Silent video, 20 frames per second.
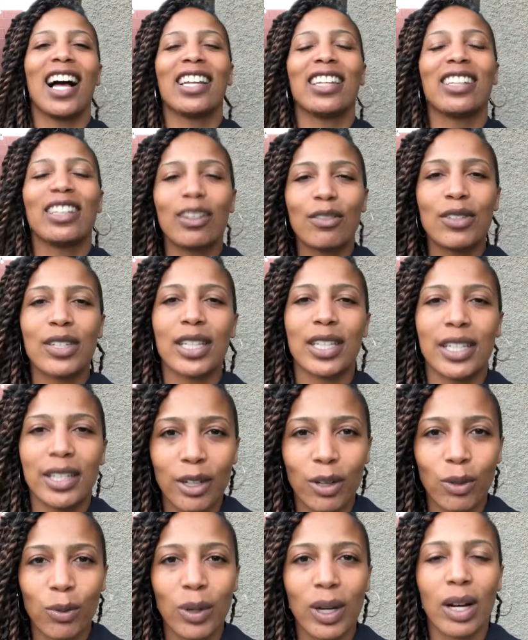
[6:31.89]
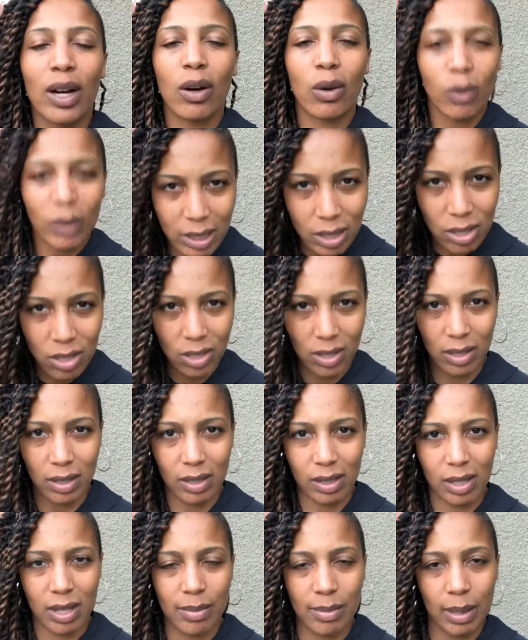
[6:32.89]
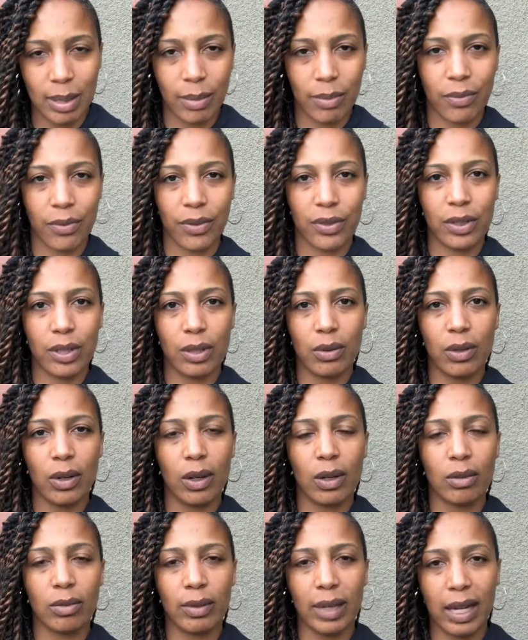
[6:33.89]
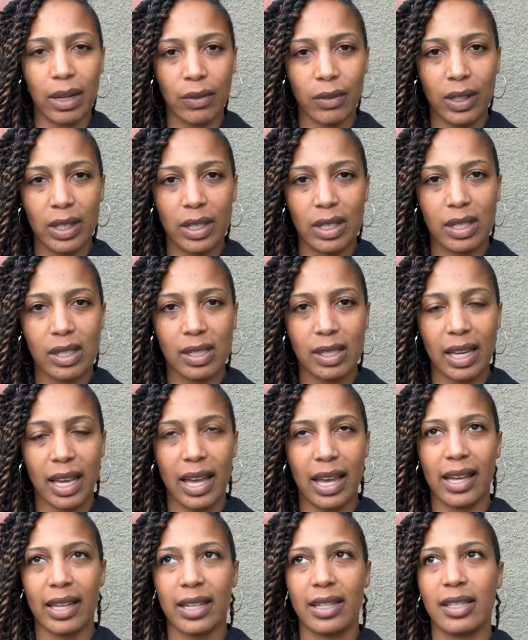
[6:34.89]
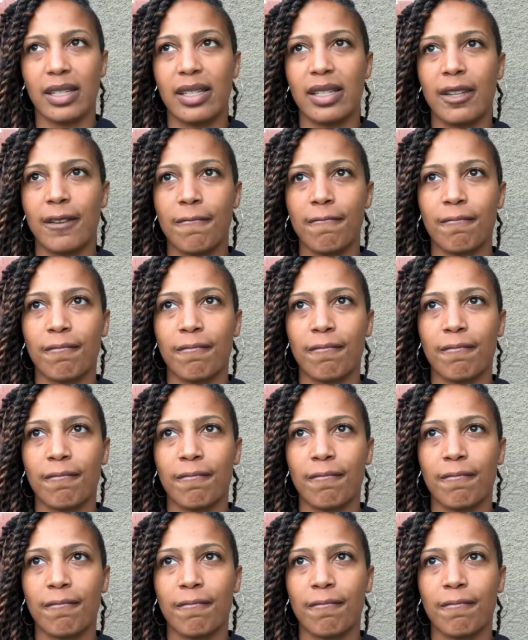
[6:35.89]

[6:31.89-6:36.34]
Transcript: love to hear what questions come up for you around this, and